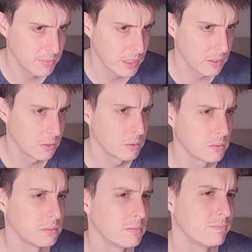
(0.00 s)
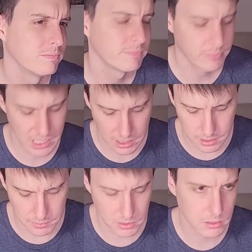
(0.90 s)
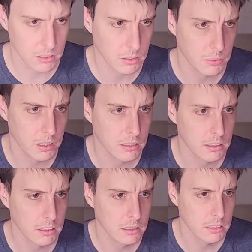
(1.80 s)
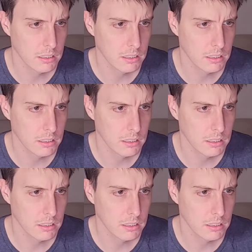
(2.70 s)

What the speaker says: No. I'm just going to go with under.